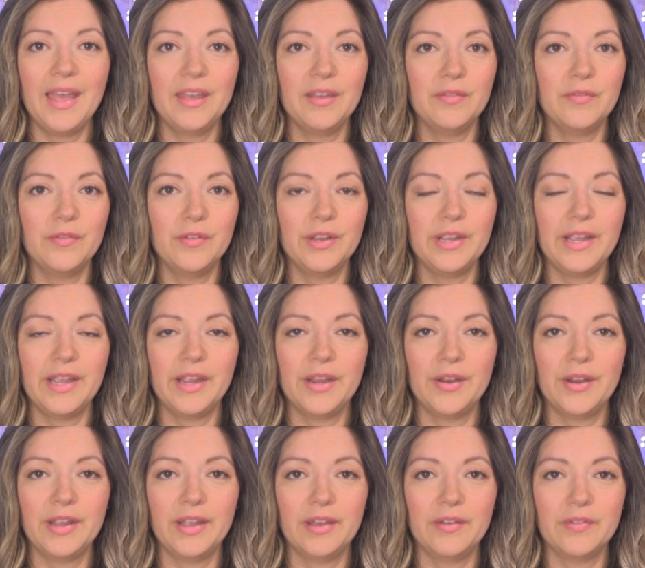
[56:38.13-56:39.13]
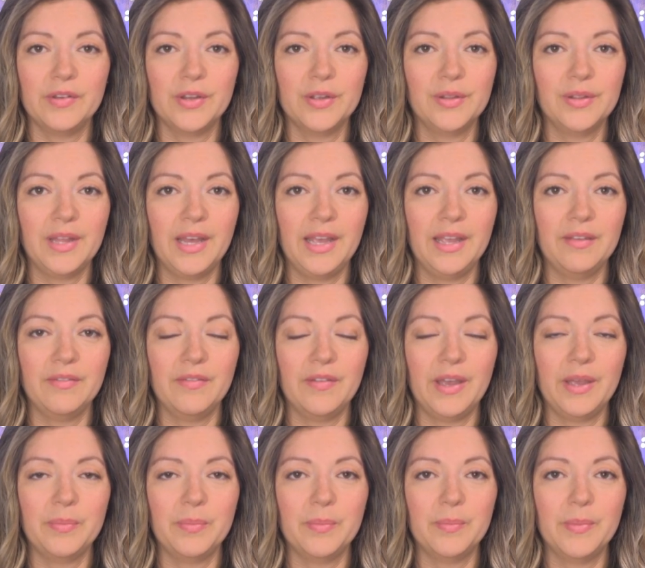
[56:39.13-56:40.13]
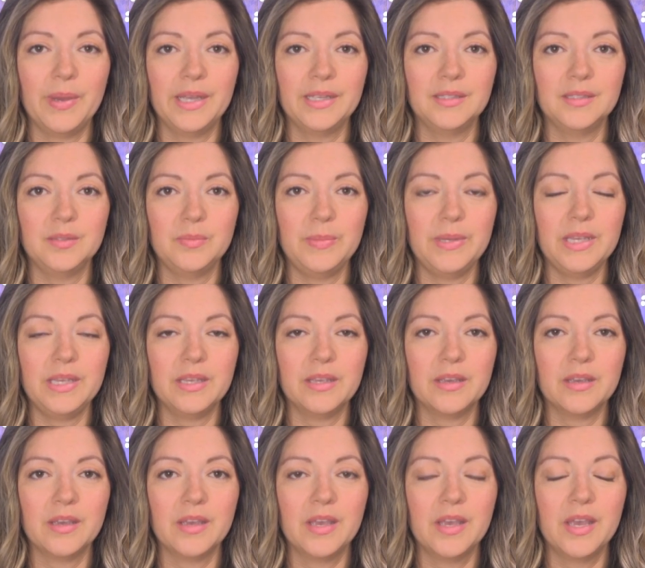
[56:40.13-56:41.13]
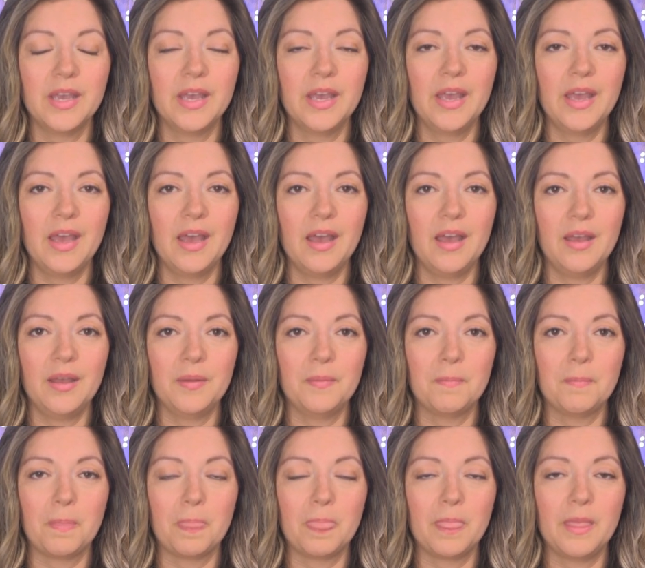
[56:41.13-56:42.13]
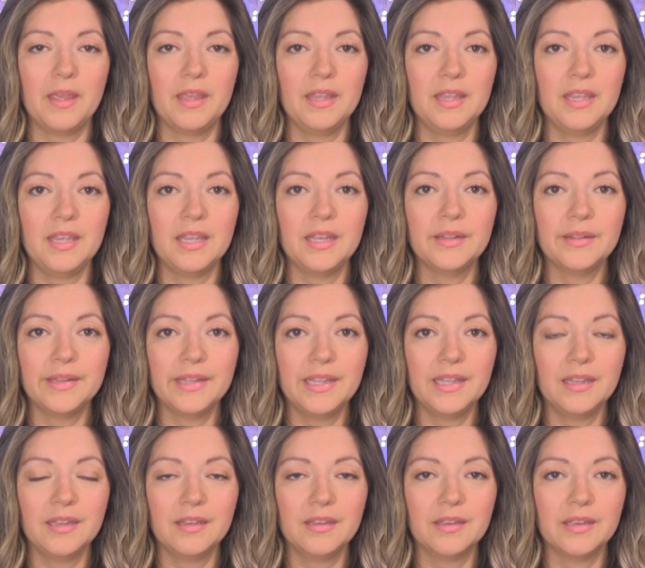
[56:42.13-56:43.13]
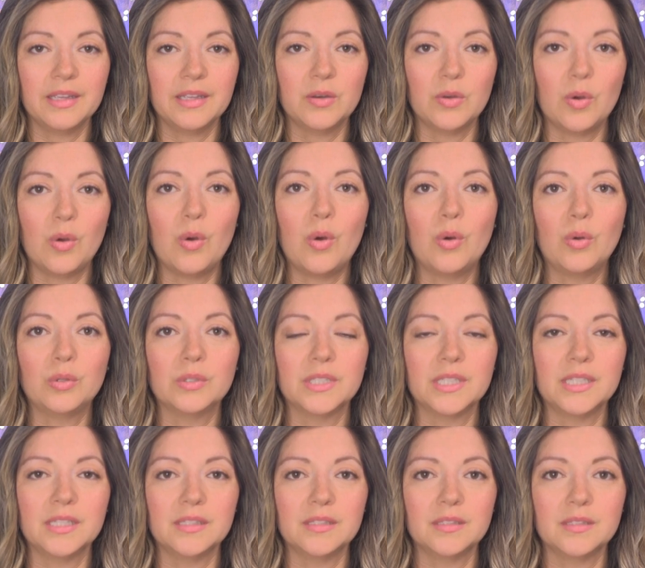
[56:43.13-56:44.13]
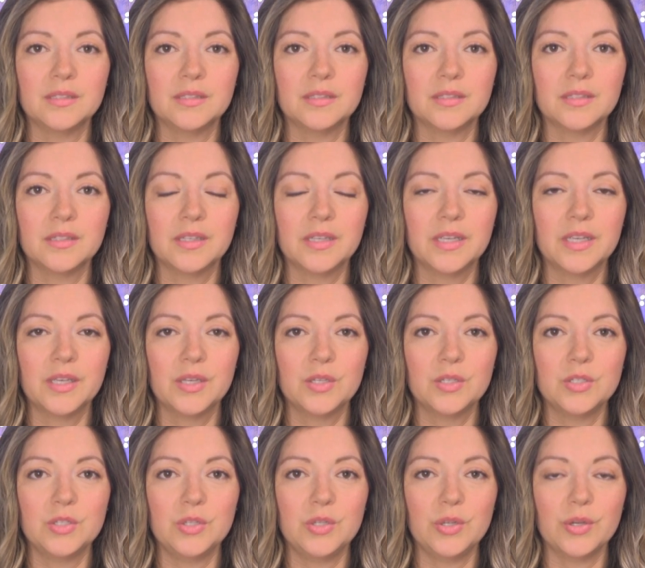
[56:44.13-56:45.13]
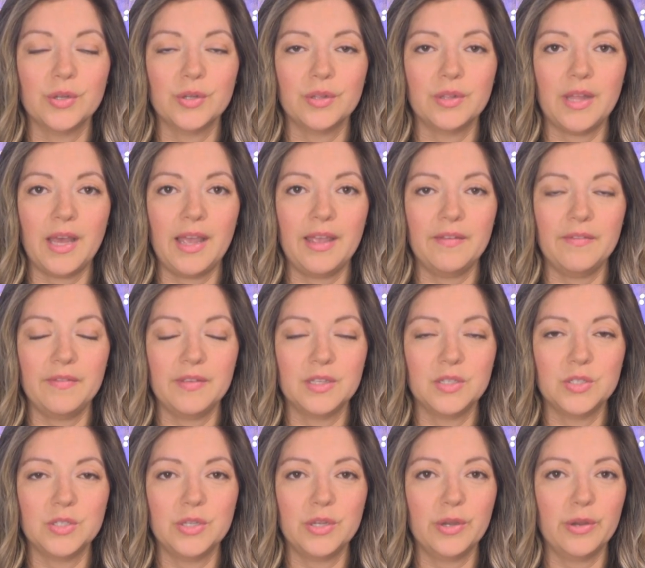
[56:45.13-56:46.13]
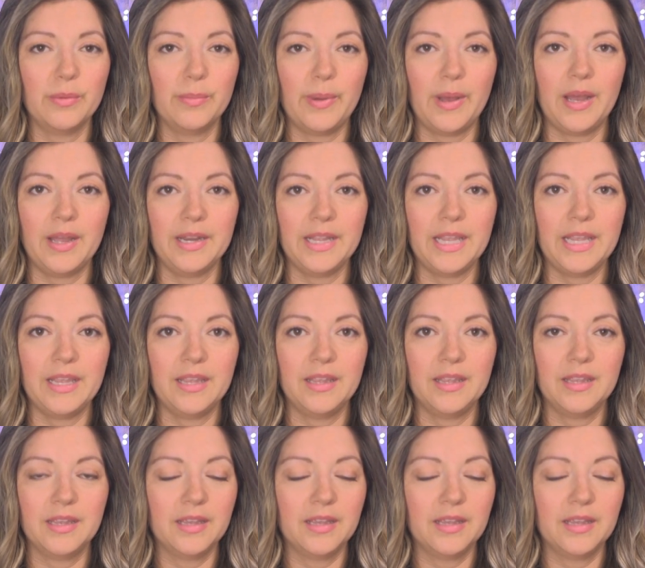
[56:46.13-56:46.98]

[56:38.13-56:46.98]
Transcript: every area of your life. I, I speak um, healing and wholeness to your life, into your body.